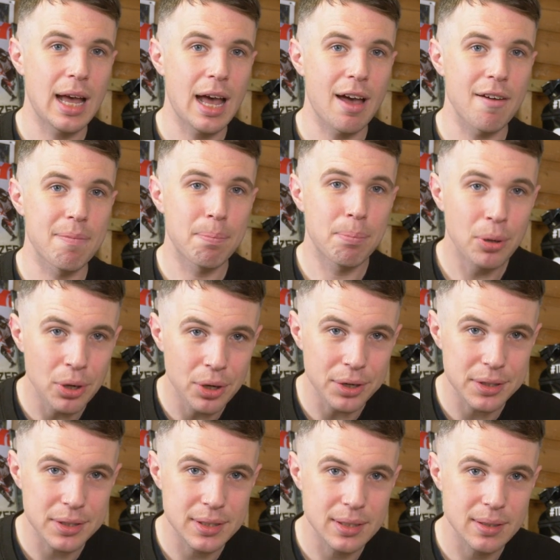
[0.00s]
have
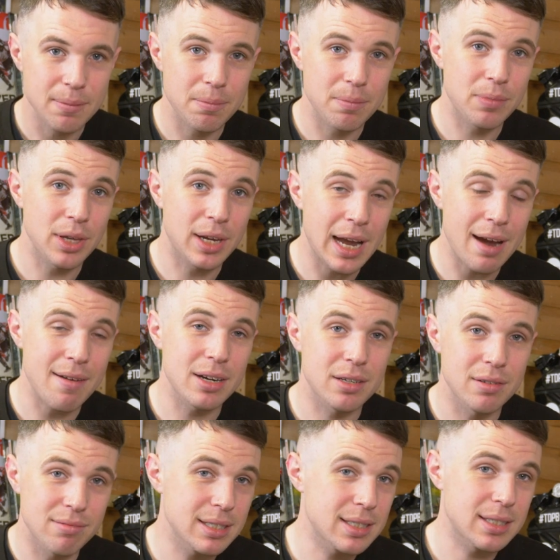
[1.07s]
put the
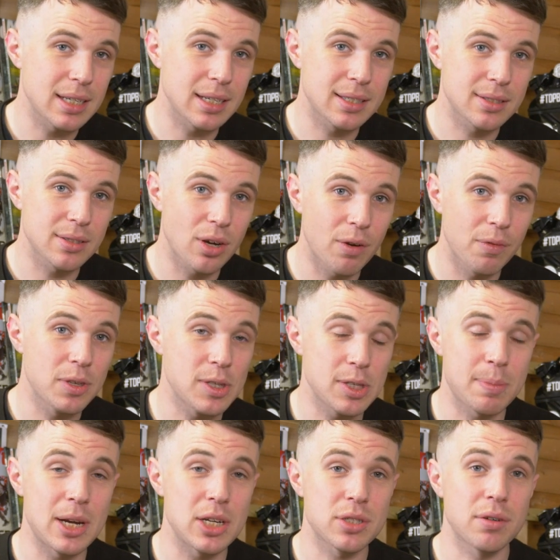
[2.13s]
characteristics of the
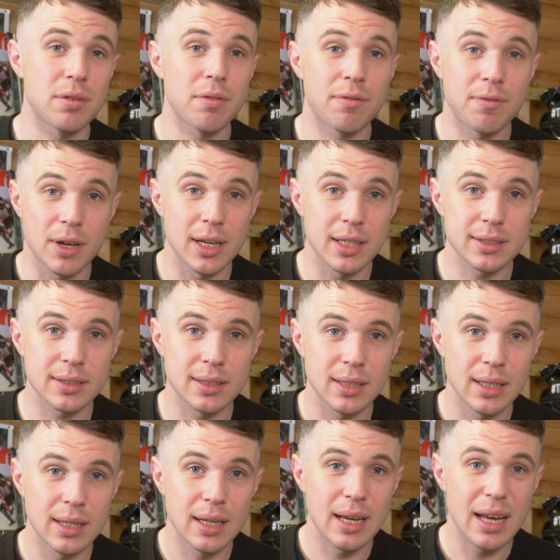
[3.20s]
suspension first,
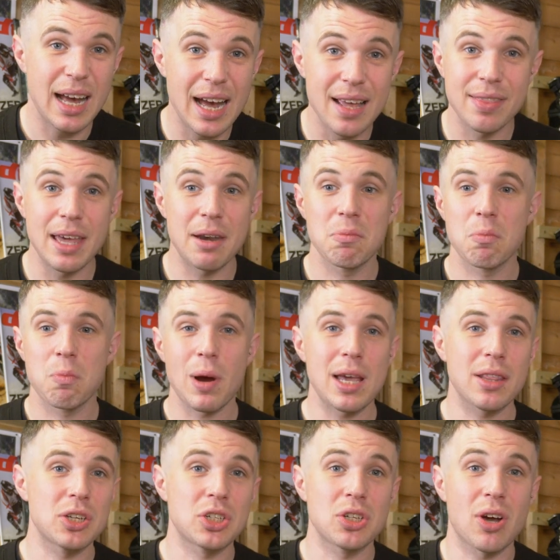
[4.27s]
and then
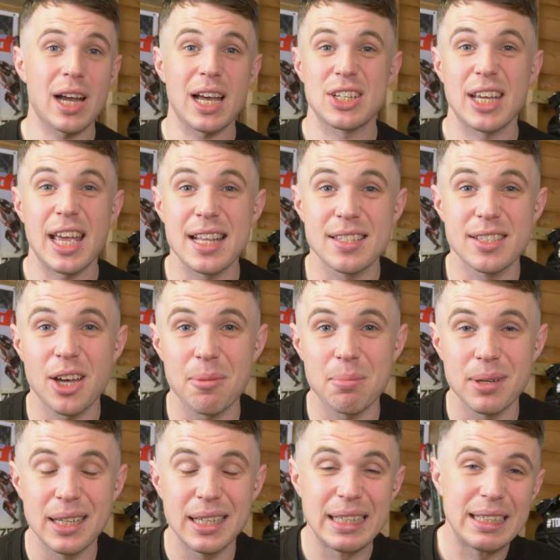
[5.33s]
where the shock actually ends
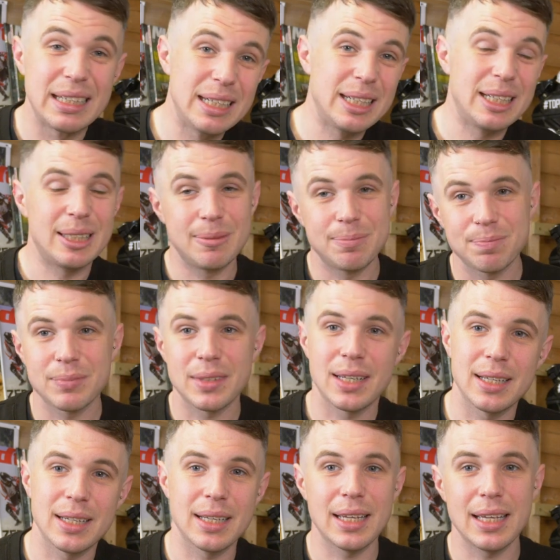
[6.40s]
up
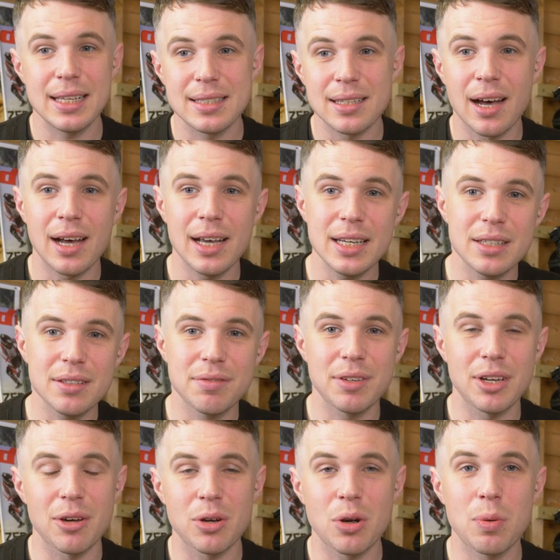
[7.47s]
is kind of,
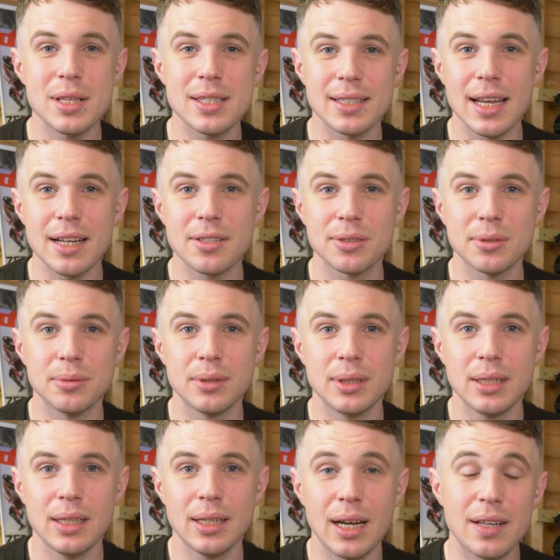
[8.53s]
you know, coincidental.
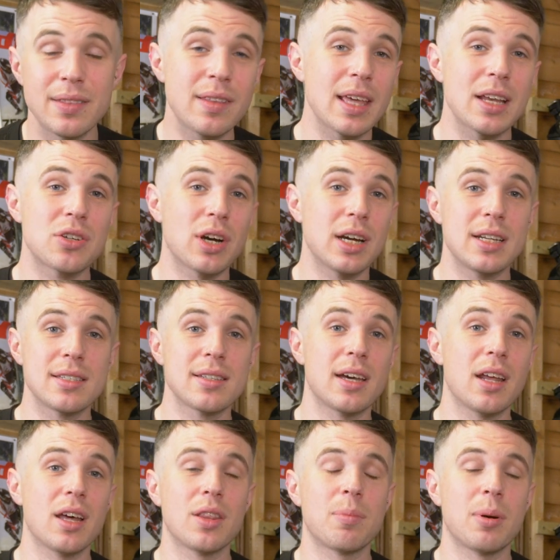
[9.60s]
And then they try and
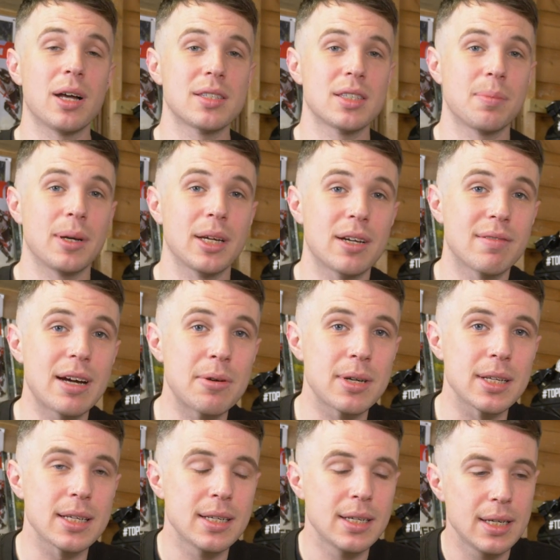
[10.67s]
design other parts of the bike
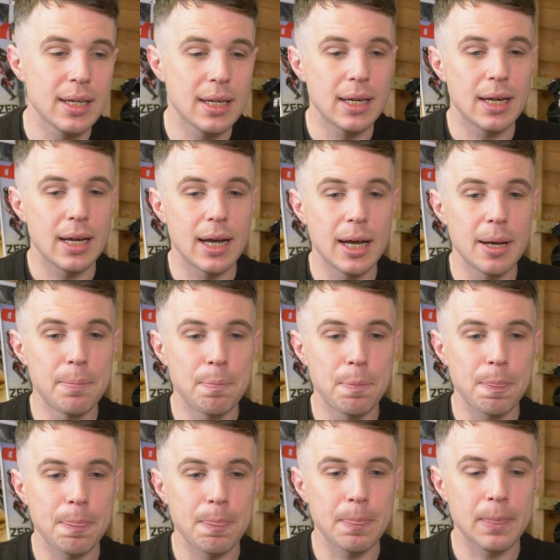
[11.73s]
around it. It